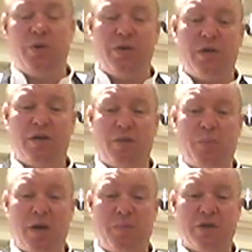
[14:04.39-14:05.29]
you know,
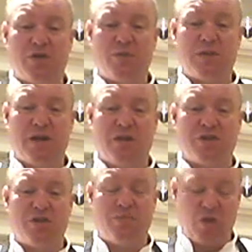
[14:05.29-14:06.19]
piping tube, the
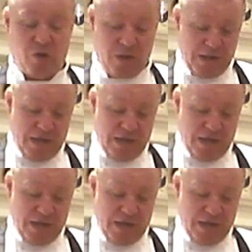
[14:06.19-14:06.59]
largest you've got.